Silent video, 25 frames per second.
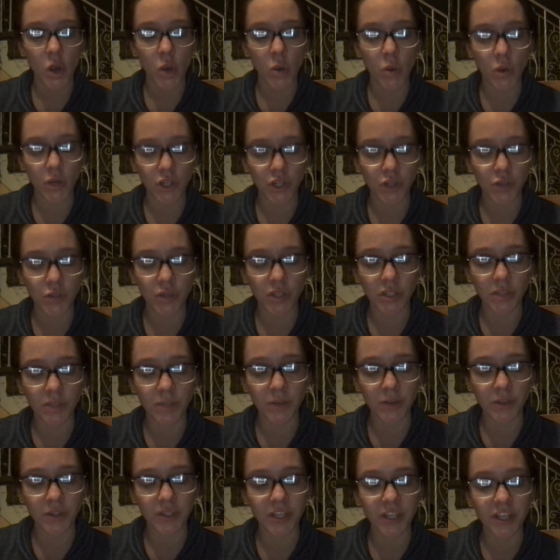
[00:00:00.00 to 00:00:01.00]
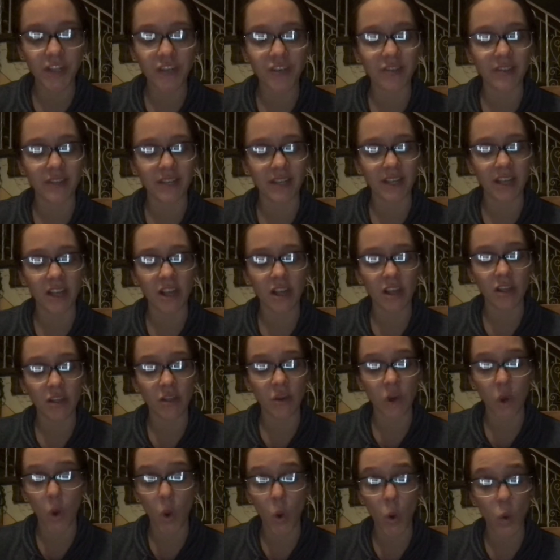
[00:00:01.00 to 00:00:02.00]
which was particularly
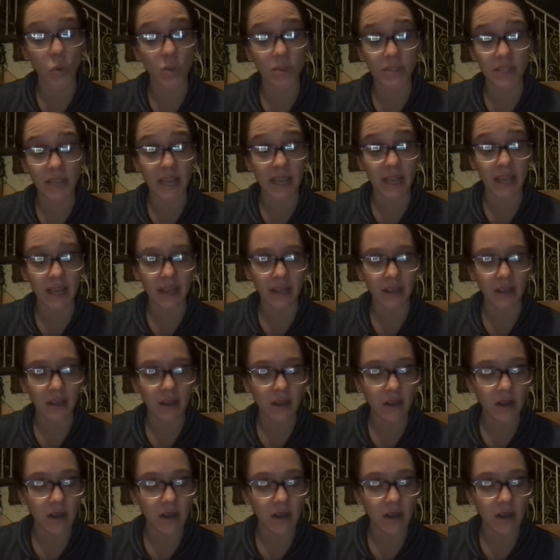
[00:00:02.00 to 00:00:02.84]
the whole day.